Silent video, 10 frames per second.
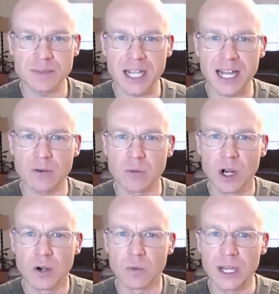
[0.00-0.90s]
I had to
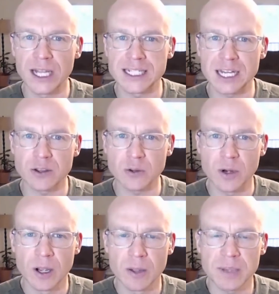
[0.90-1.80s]
realize that through
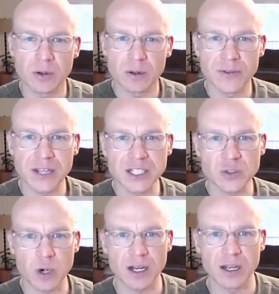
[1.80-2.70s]
Peter Levine's
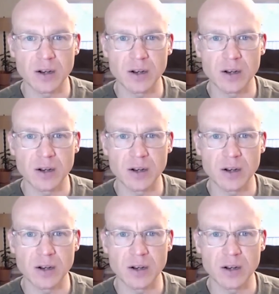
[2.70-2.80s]
work and,